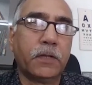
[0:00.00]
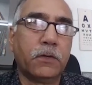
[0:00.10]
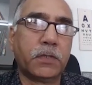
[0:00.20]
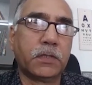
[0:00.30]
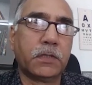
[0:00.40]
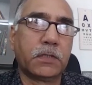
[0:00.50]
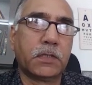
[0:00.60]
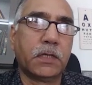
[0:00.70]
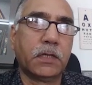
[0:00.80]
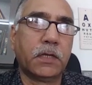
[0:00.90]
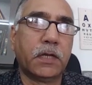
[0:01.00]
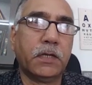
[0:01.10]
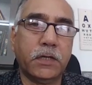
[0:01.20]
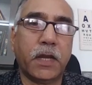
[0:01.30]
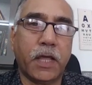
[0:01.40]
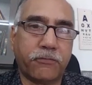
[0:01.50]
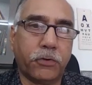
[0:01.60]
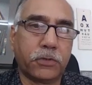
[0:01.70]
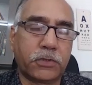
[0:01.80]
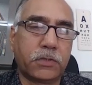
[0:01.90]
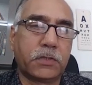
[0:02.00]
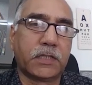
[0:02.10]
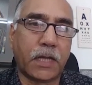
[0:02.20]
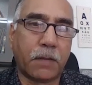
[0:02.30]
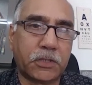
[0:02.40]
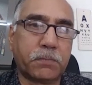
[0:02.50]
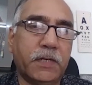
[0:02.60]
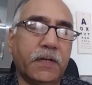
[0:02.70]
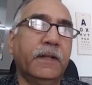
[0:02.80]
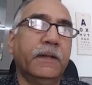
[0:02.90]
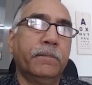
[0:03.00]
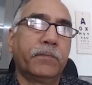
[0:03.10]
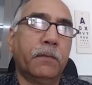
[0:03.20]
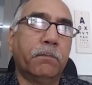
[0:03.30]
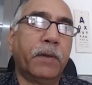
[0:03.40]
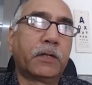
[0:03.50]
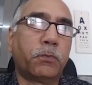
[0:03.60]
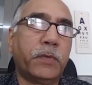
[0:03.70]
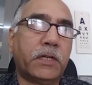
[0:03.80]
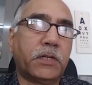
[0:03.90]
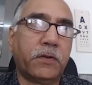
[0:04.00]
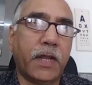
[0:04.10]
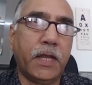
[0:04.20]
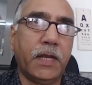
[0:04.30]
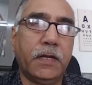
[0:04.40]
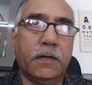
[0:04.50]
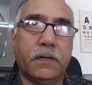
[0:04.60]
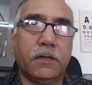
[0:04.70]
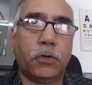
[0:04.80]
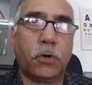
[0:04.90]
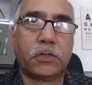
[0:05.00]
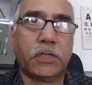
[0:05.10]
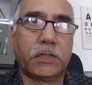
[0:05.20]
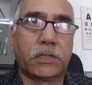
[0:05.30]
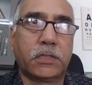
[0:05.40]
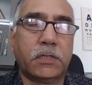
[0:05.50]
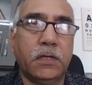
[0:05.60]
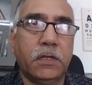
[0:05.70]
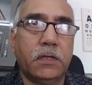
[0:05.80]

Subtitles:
which is an Indian Air Force establishment. But we train not just